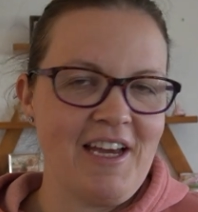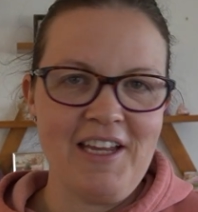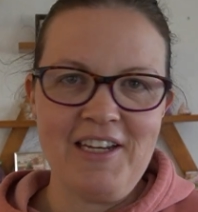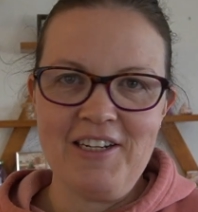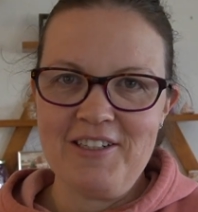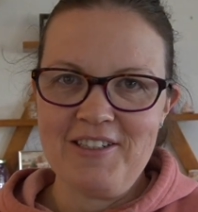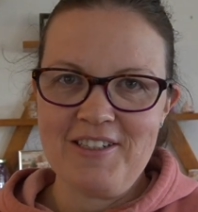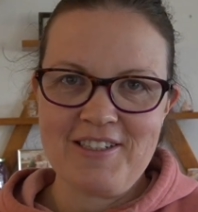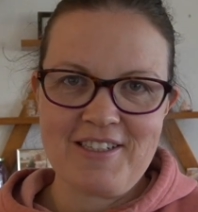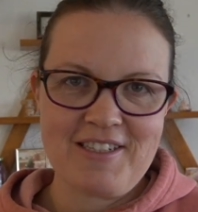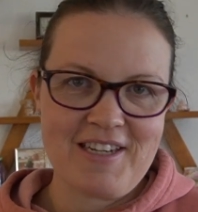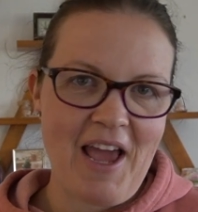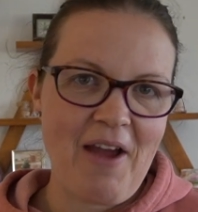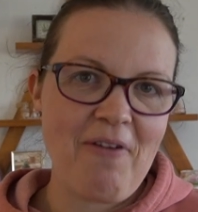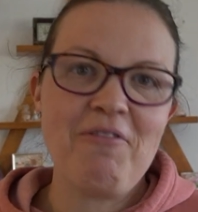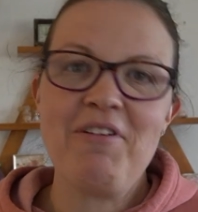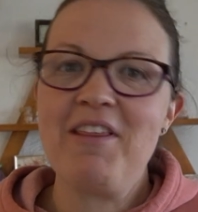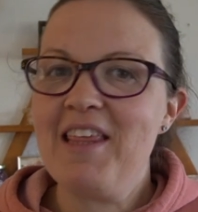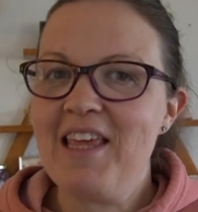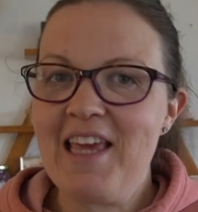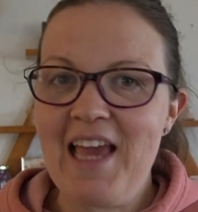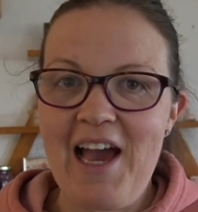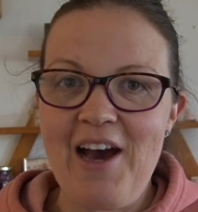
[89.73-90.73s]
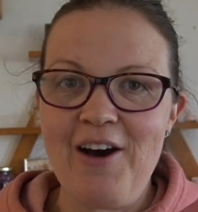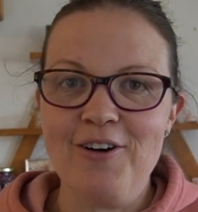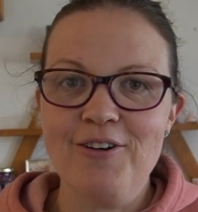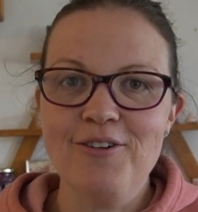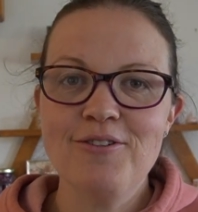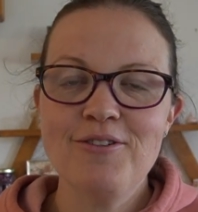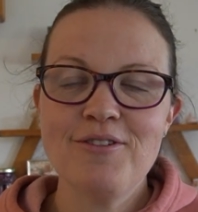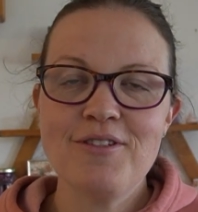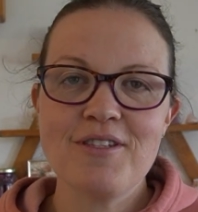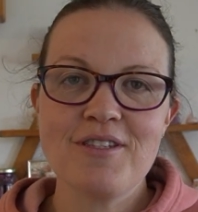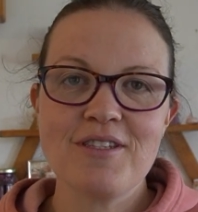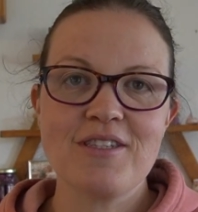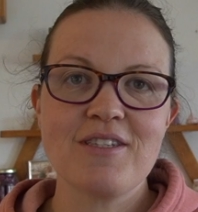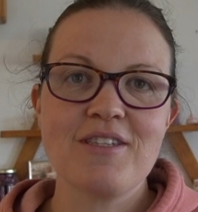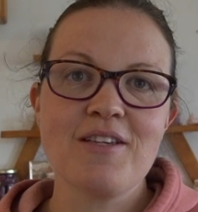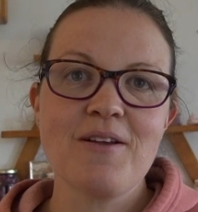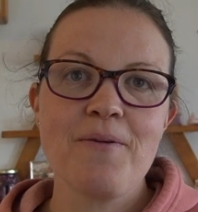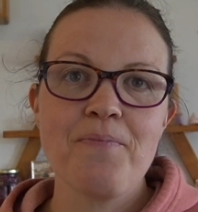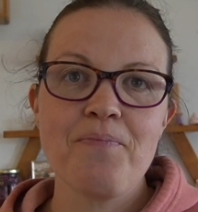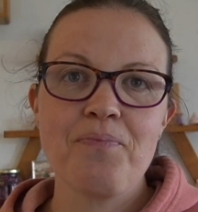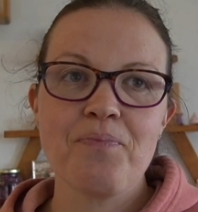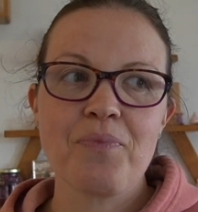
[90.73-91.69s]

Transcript: and everything else,